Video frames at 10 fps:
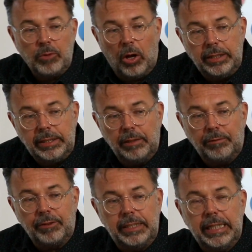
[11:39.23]
on
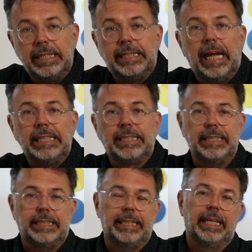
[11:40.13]
different
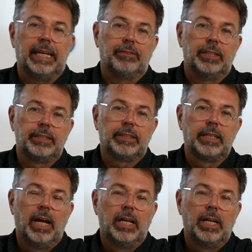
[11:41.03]
intensity levels.